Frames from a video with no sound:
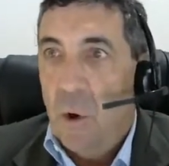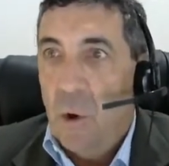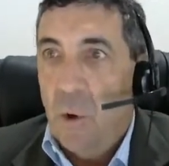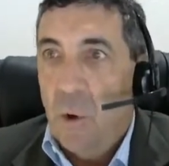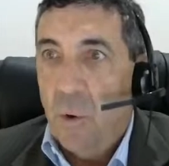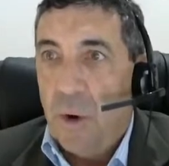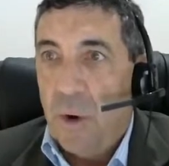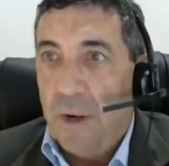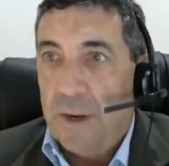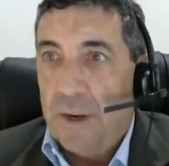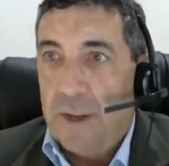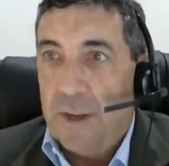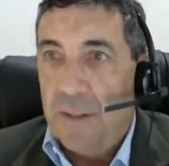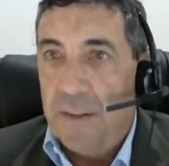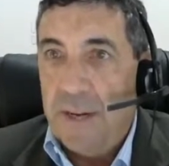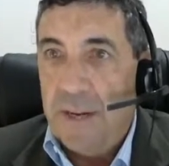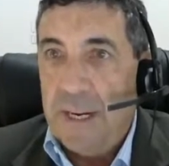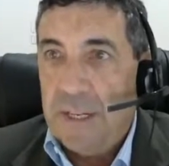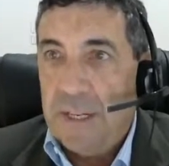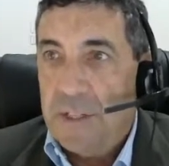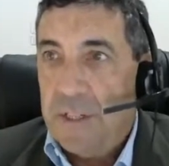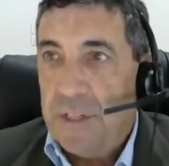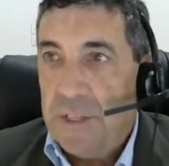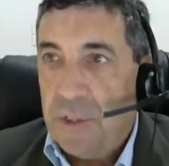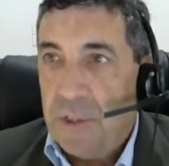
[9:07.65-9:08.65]
All right, now the
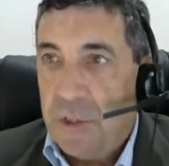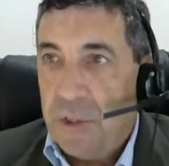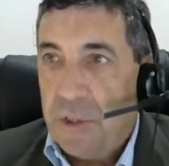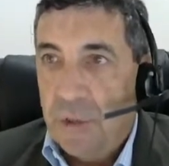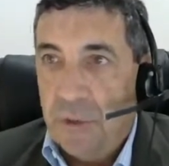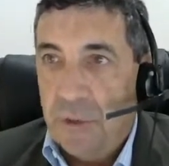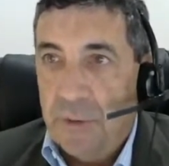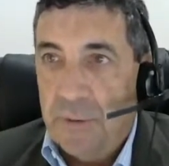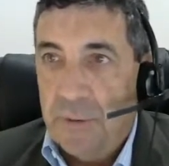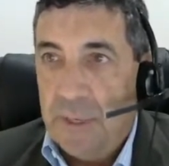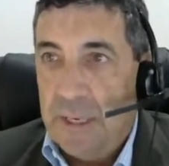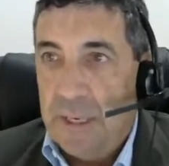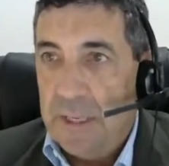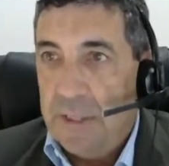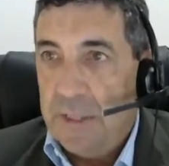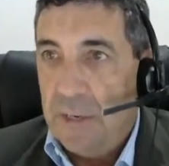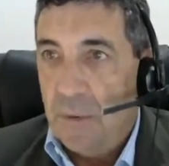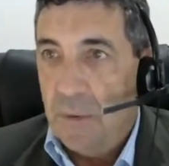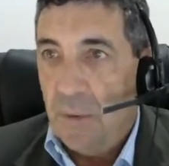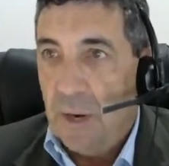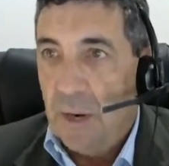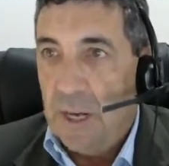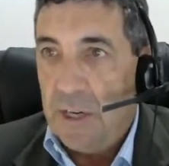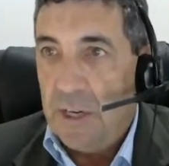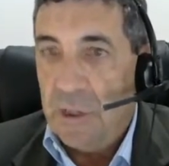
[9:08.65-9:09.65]
next issue is in
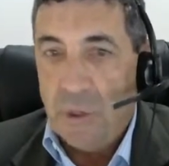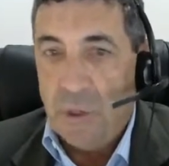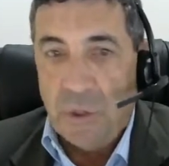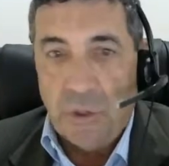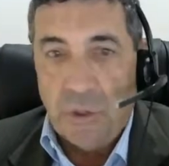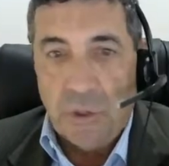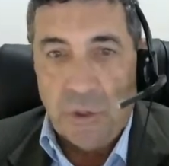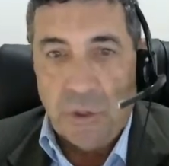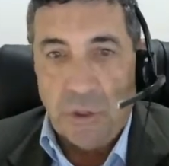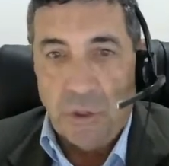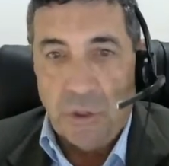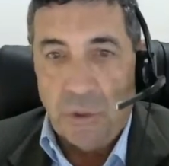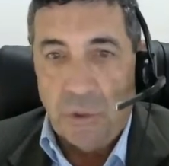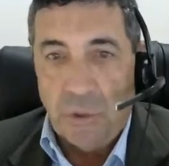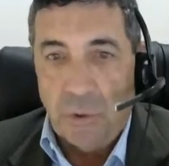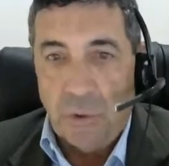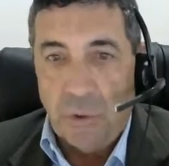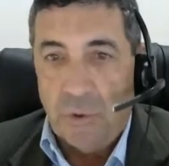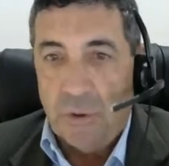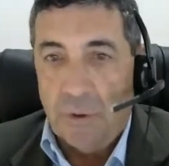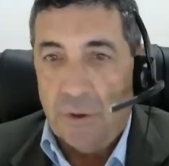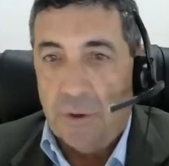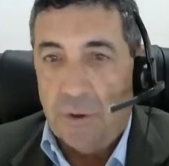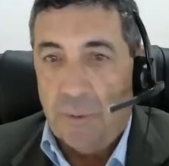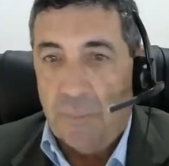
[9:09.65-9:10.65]
relation
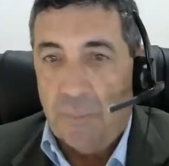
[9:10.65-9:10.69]
to